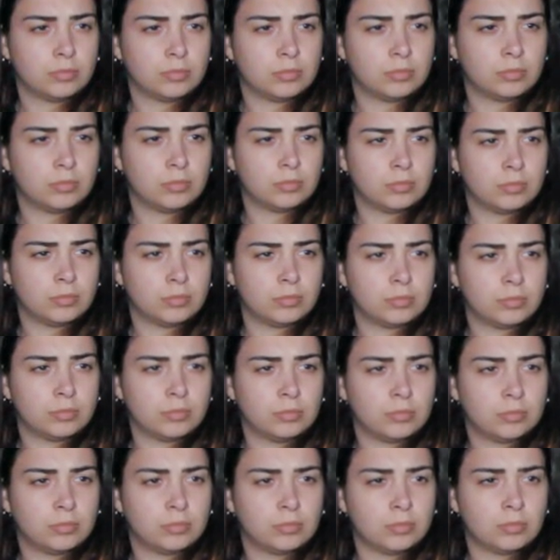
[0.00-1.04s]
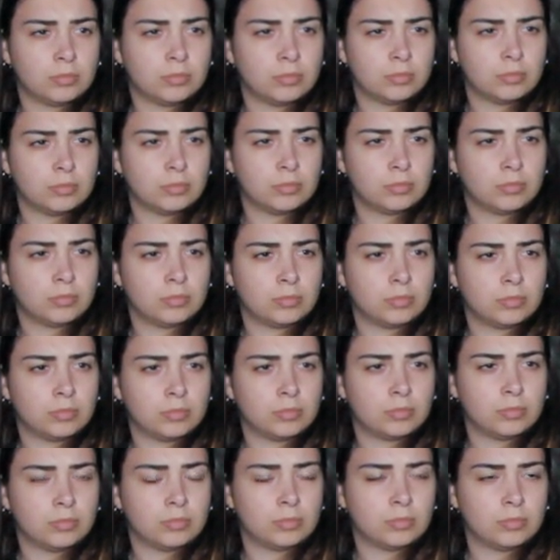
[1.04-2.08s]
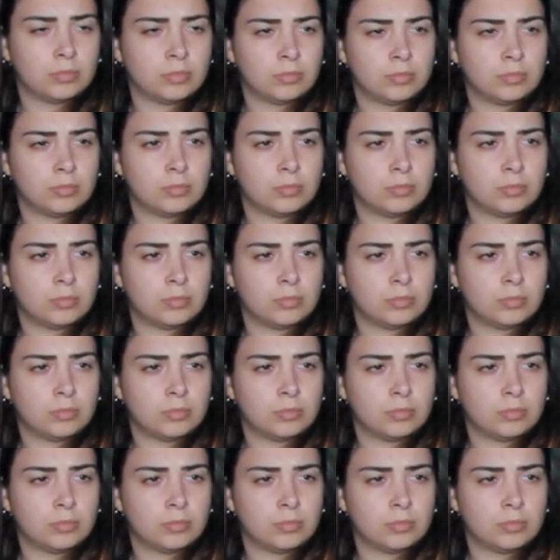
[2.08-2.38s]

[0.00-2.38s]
The person shown says nothing.